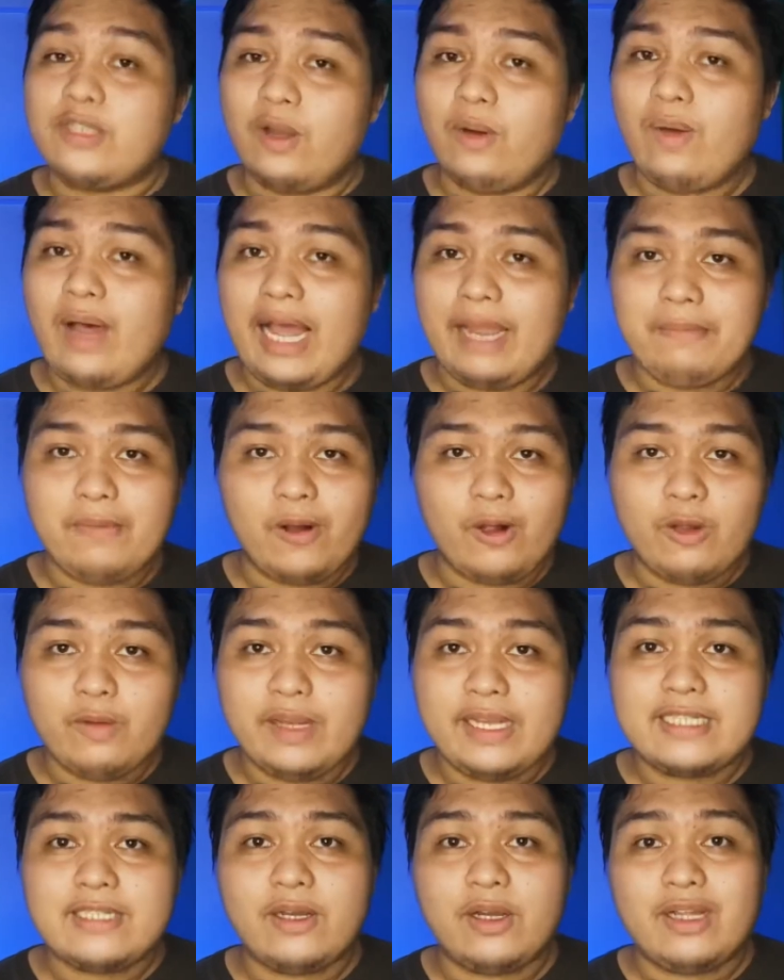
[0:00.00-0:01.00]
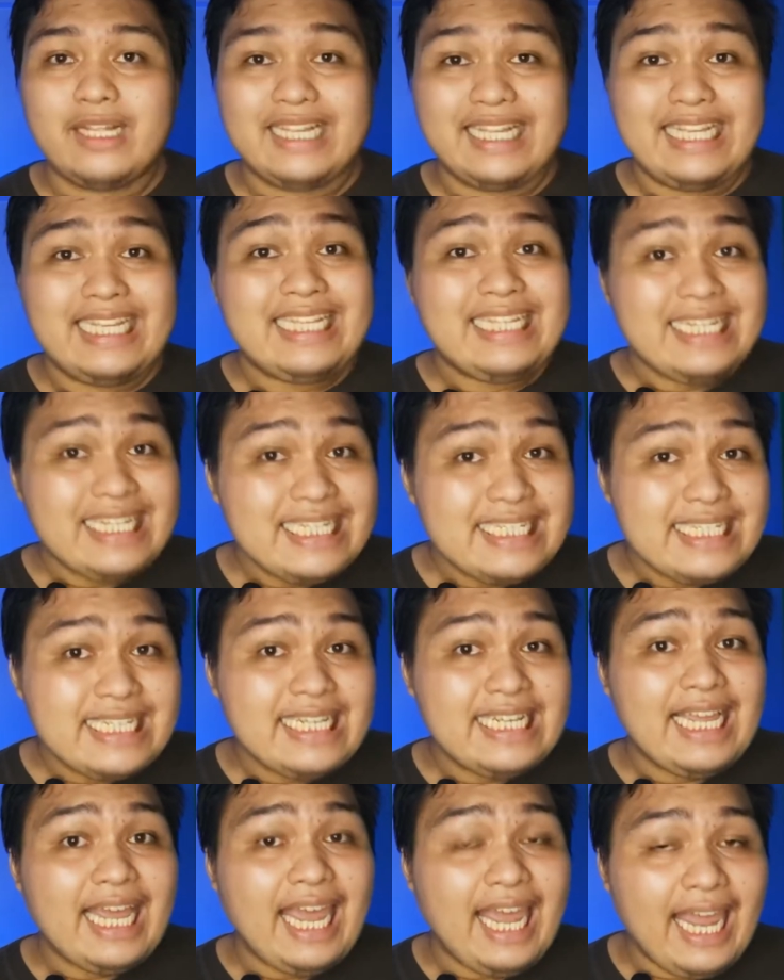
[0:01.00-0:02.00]
So I'm always on the
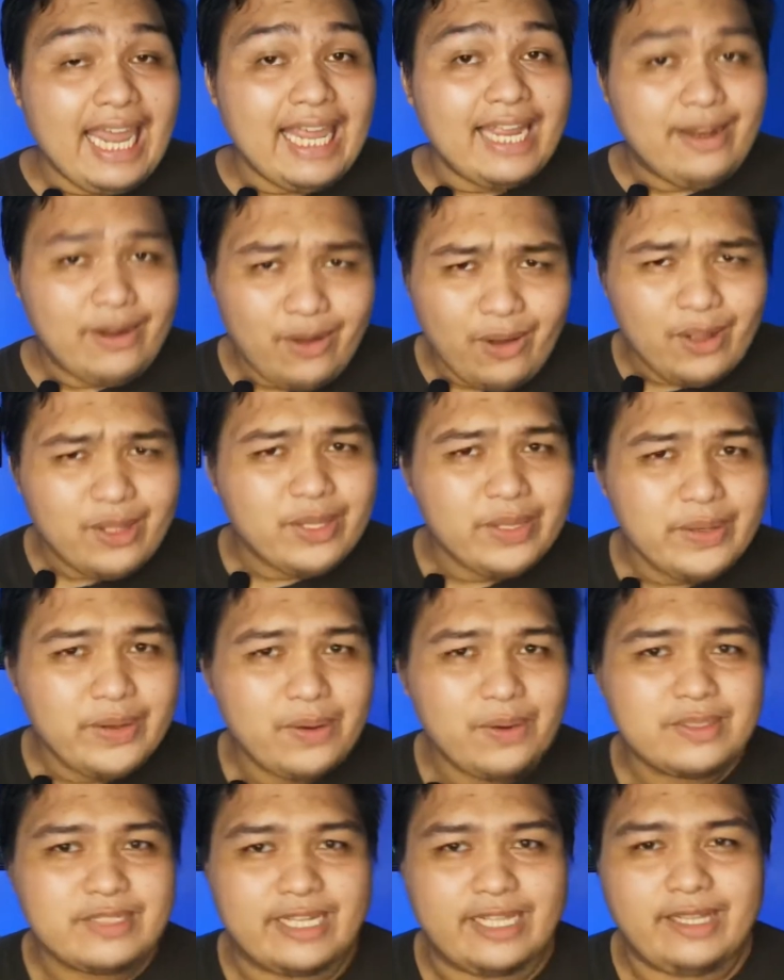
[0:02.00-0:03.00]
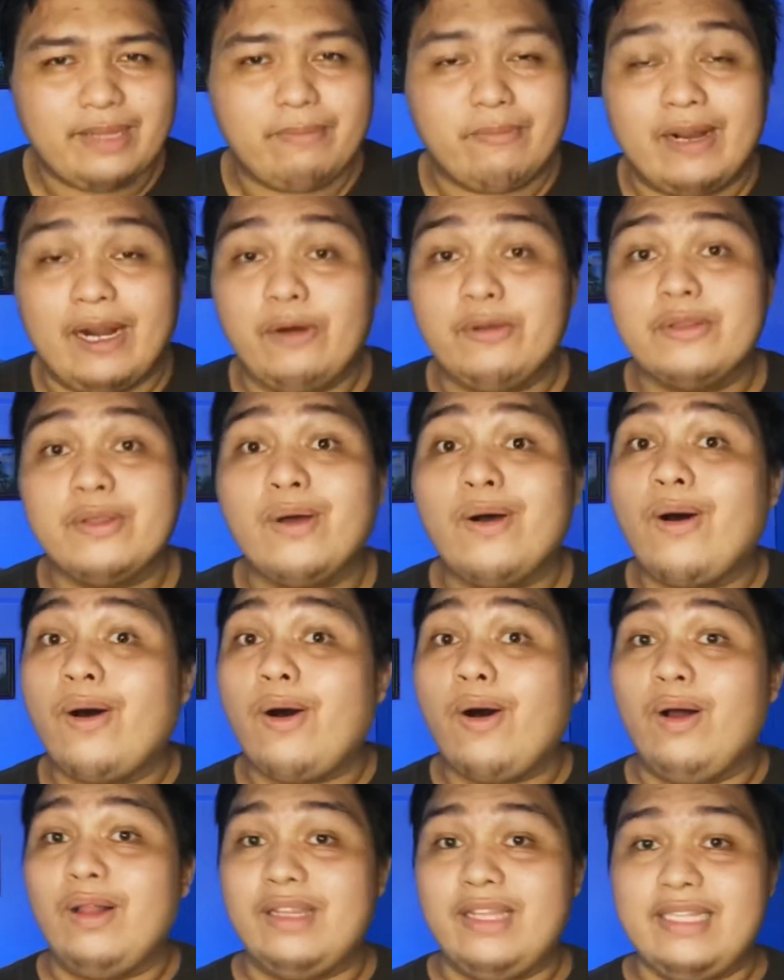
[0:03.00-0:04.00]
easy and on-the-go setup route
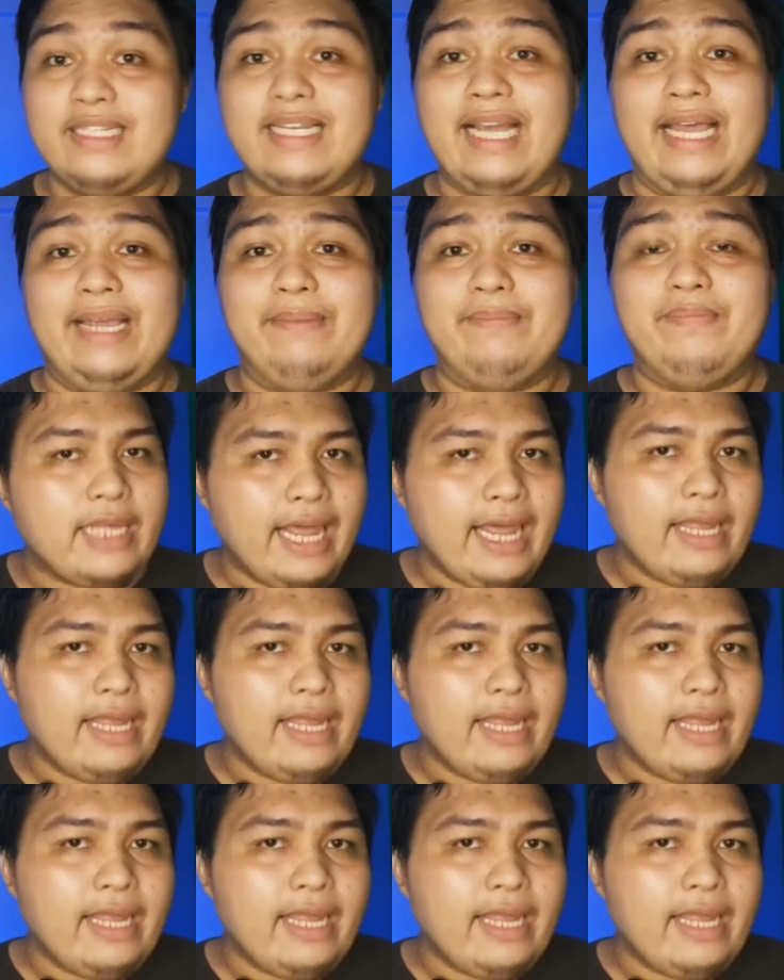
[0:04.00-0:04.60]
all the time.